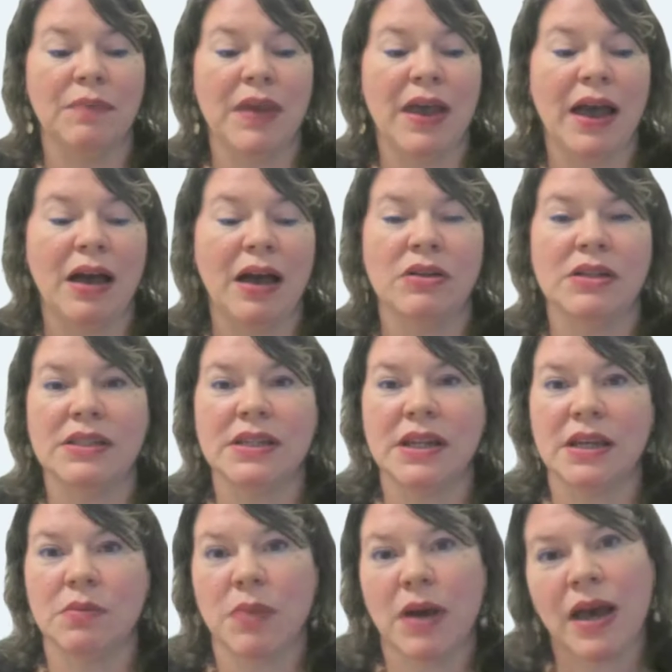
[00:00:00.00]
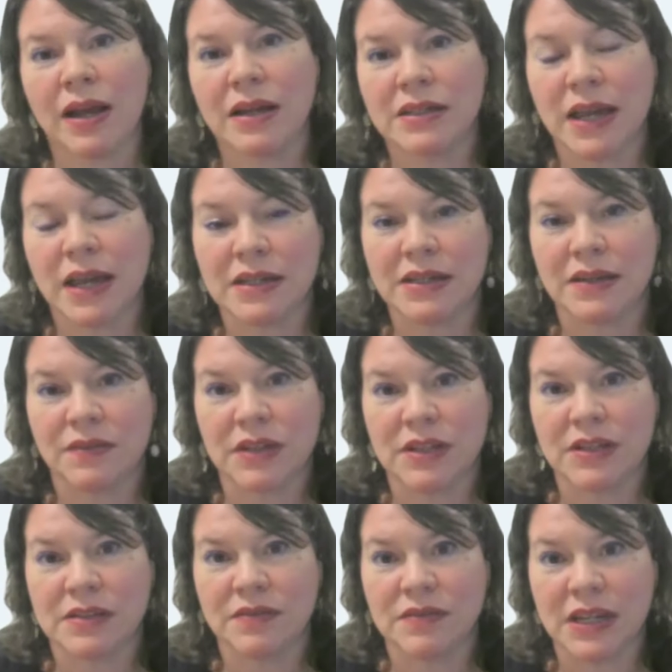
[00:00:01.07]
How does it impact
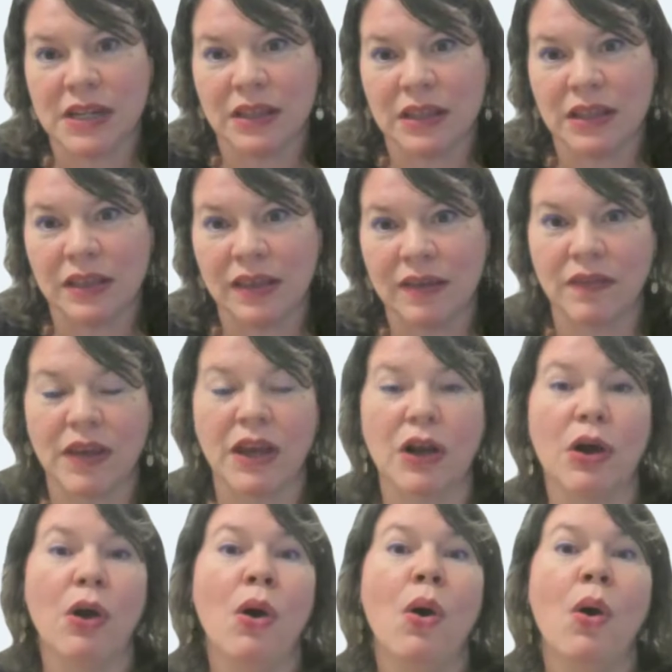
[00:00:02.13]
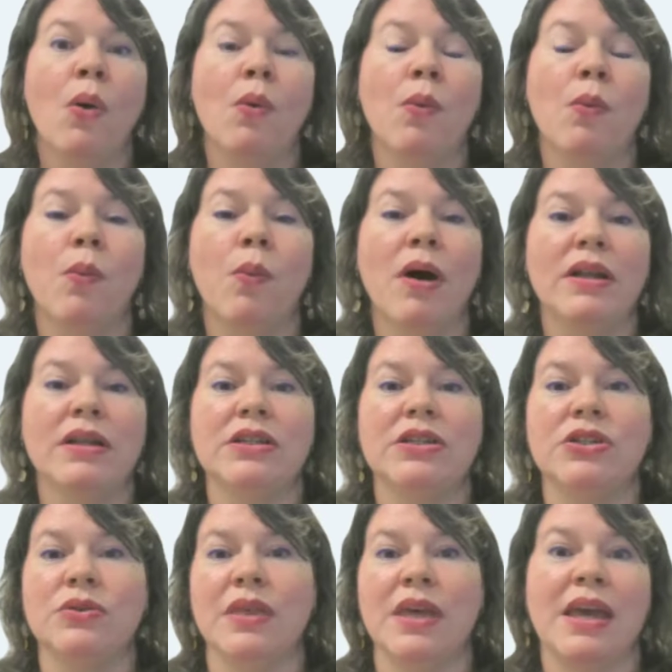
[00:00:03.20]
activities of daily living? What
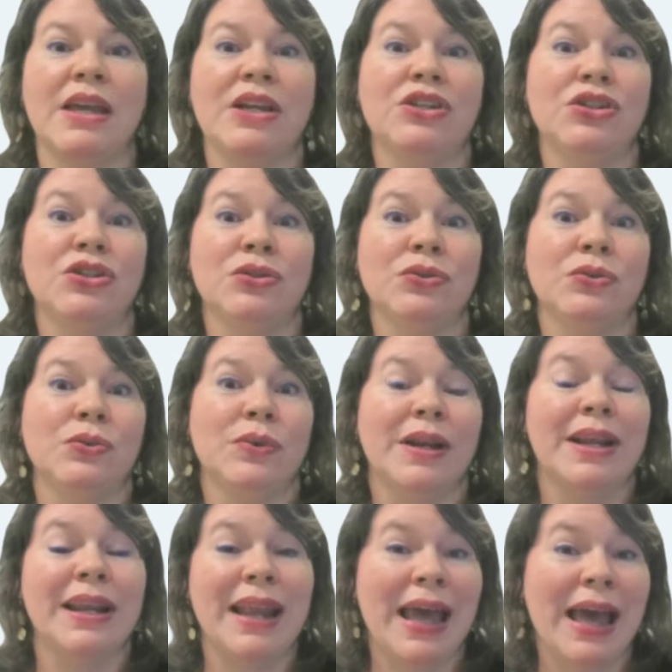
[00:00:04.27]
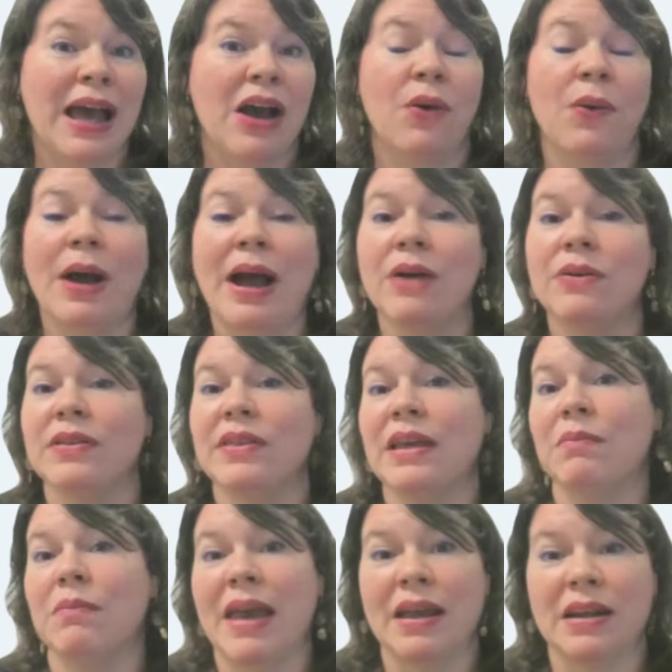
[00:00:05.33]
do they do now? How do they
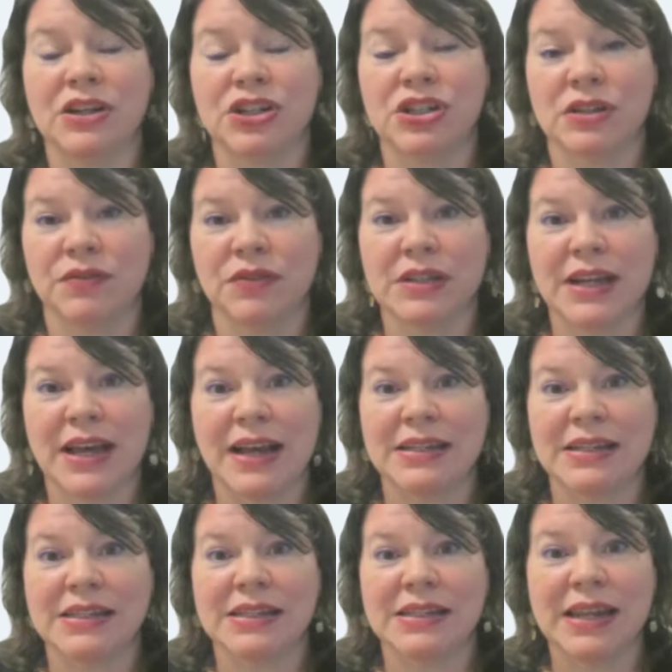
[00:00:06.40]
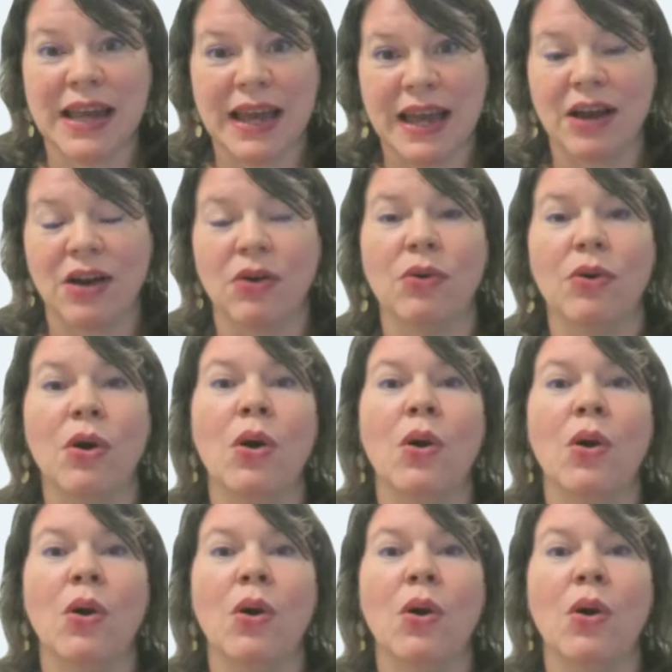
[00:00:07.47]
manage different tasks now?